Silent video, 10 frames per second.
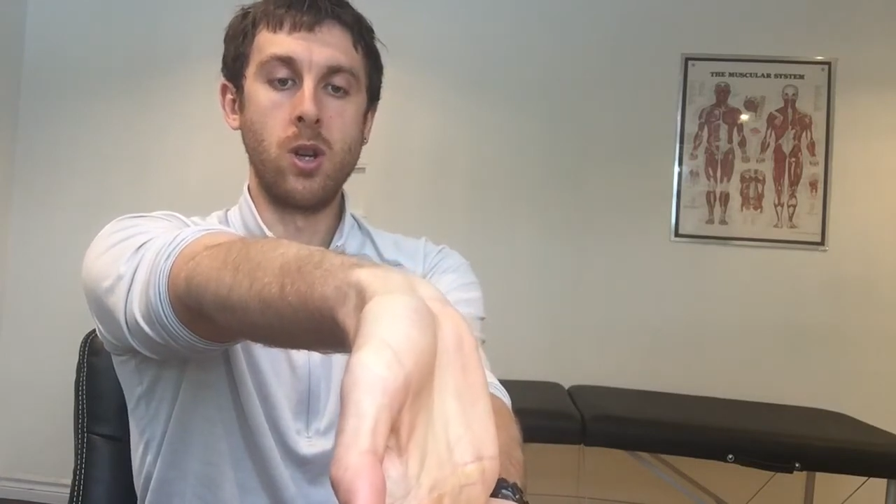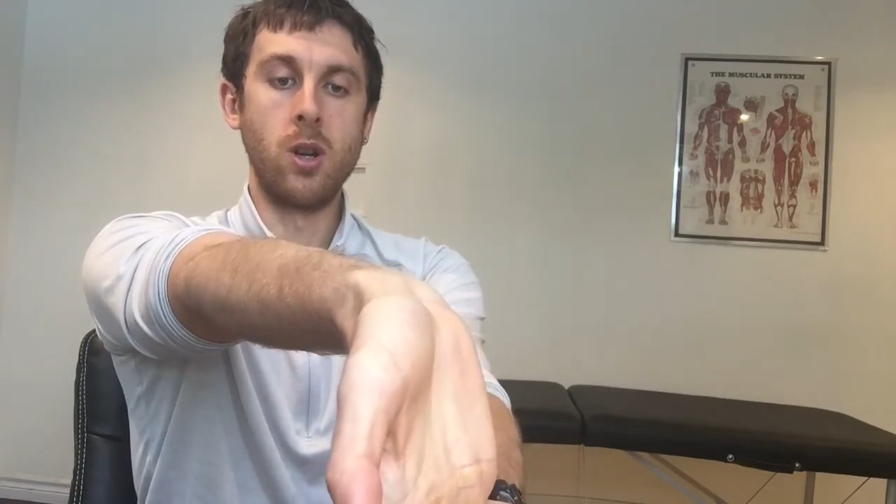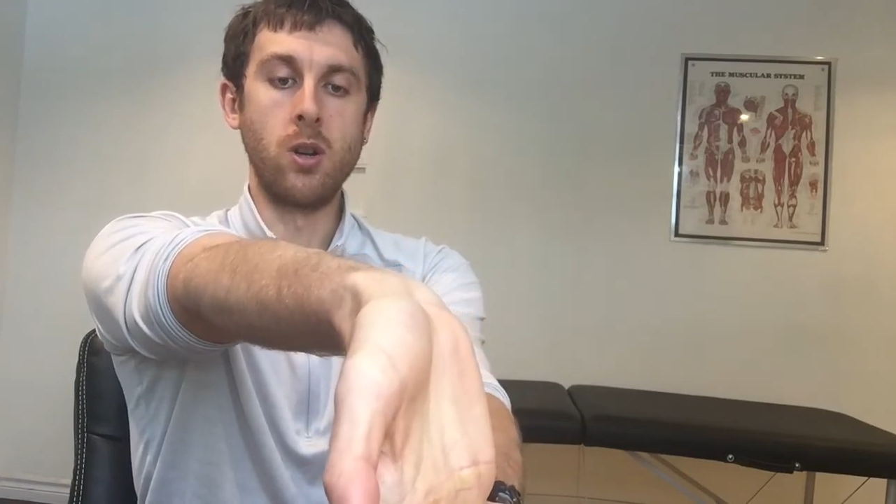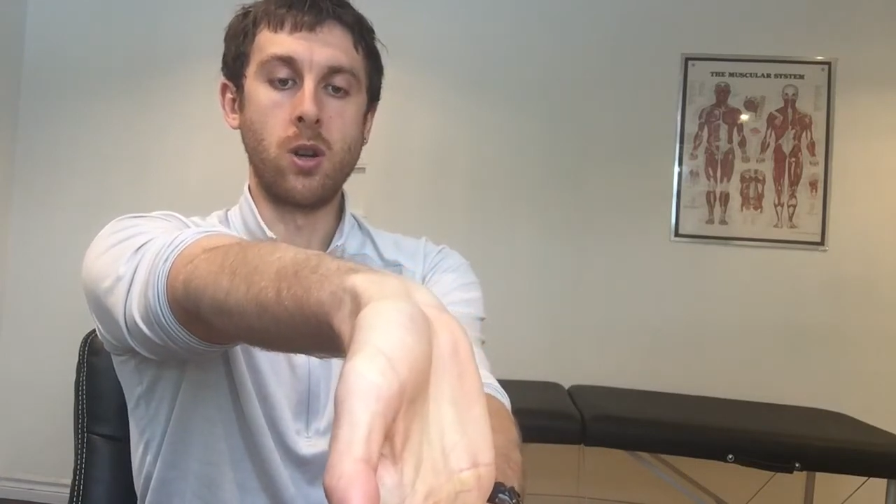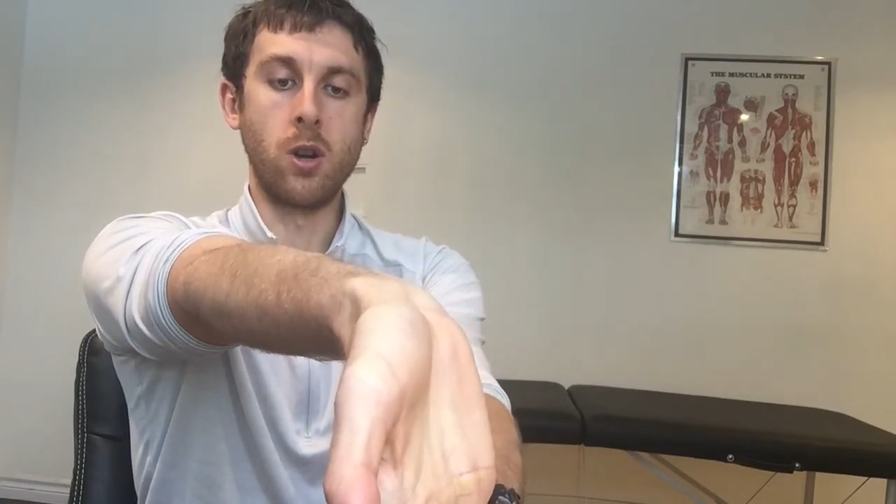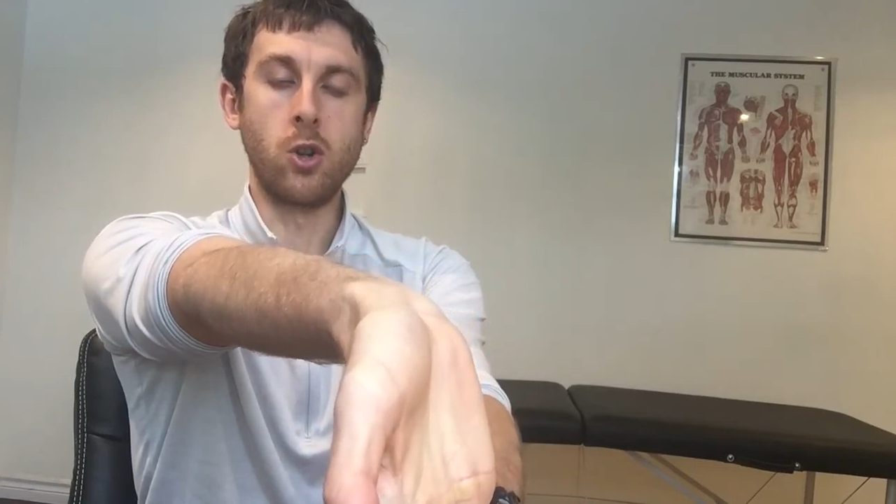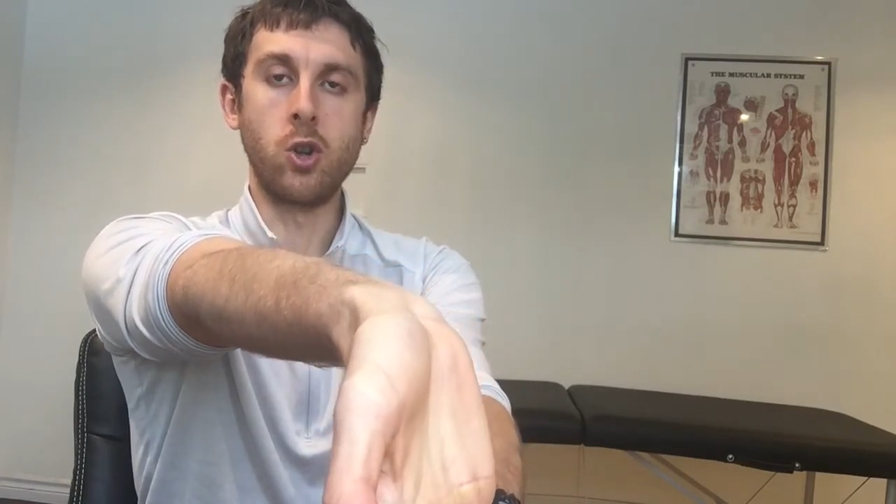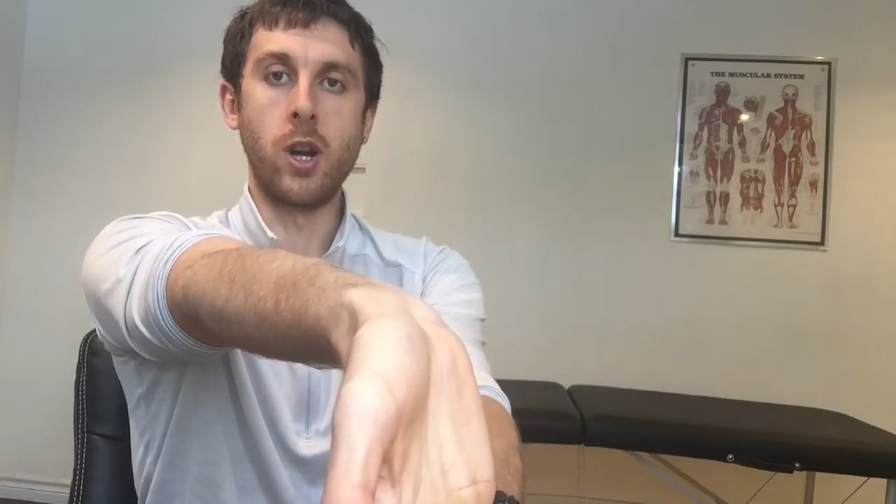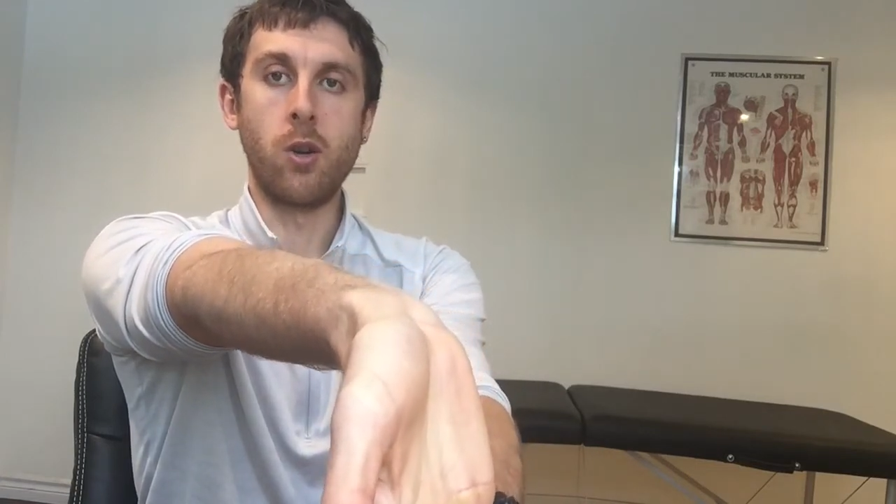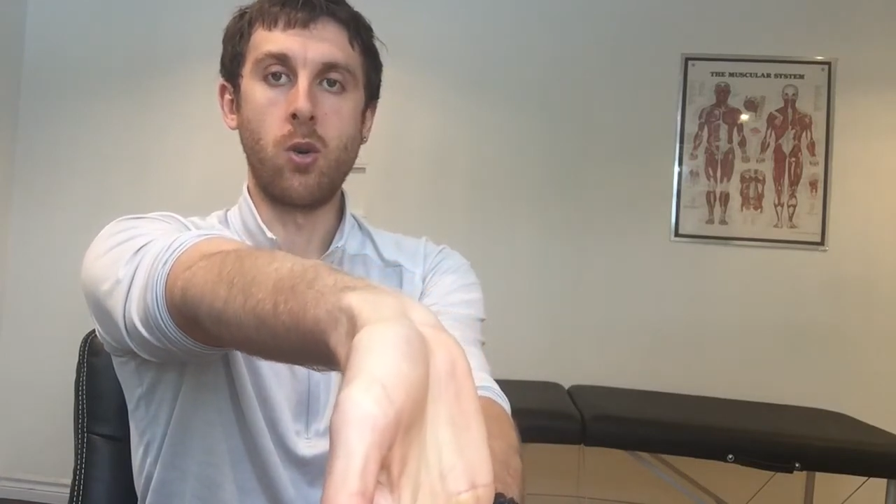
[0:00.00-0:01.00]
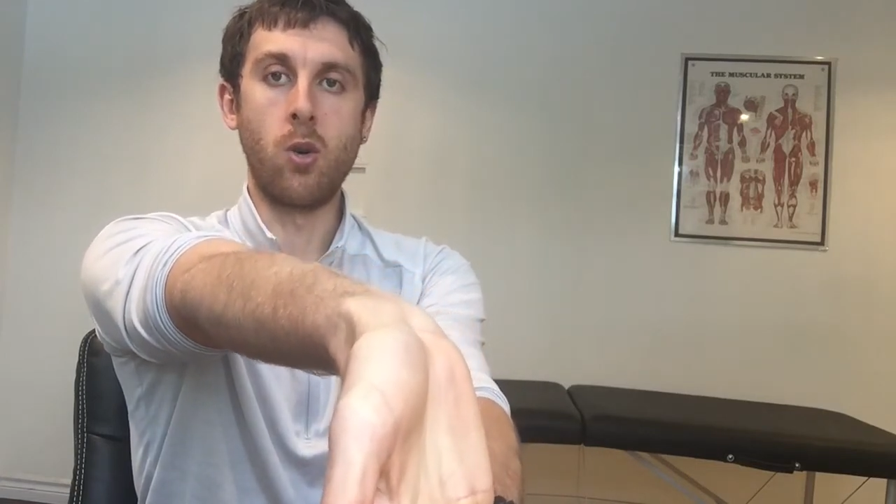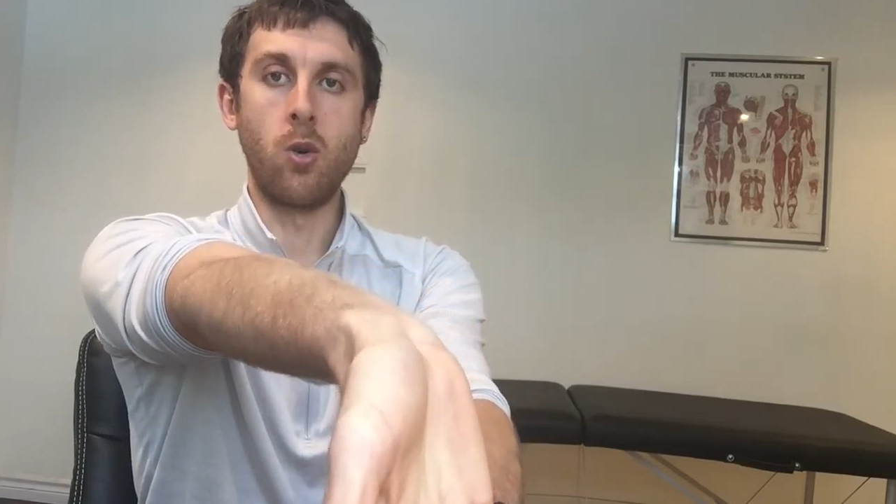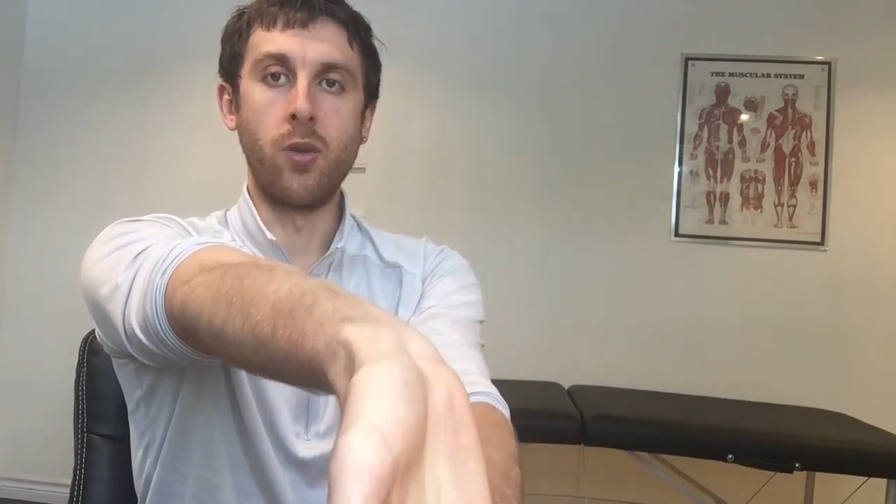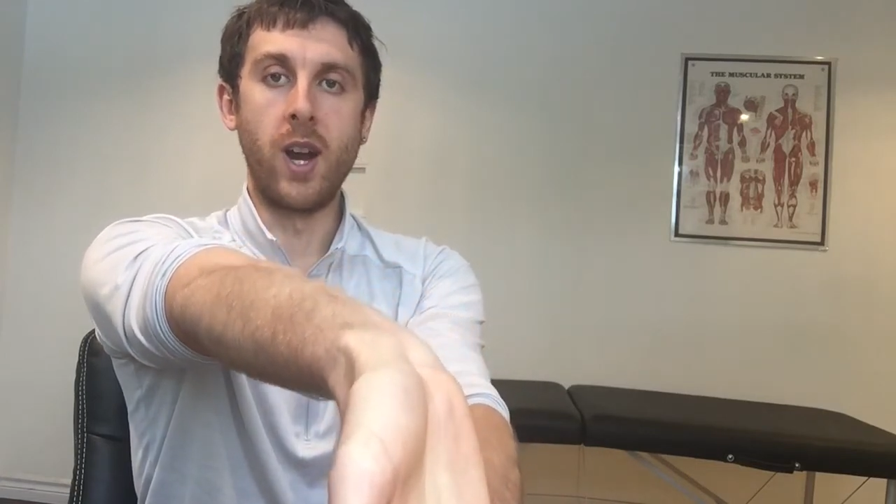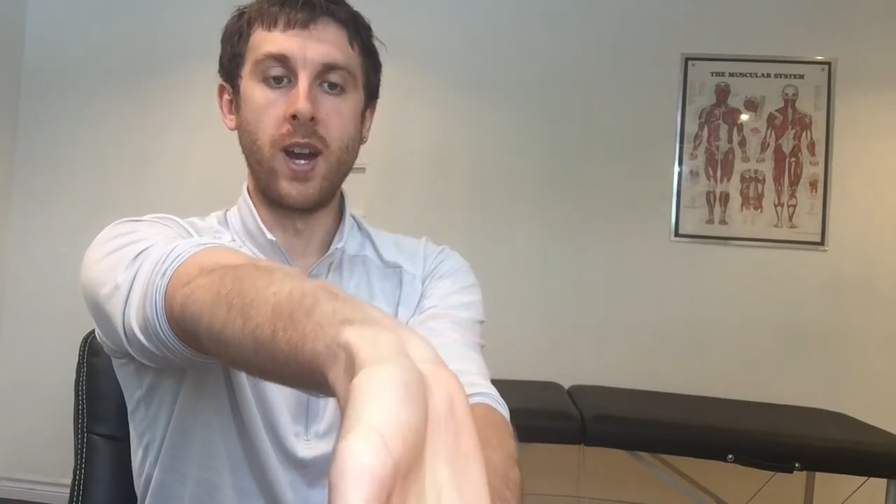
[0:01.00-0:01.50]
and you're going to try to
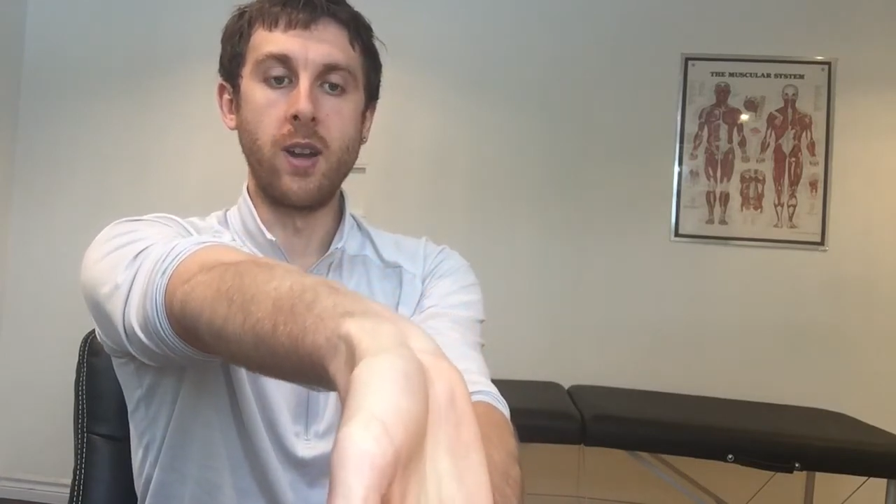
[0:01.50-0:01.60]
hold that.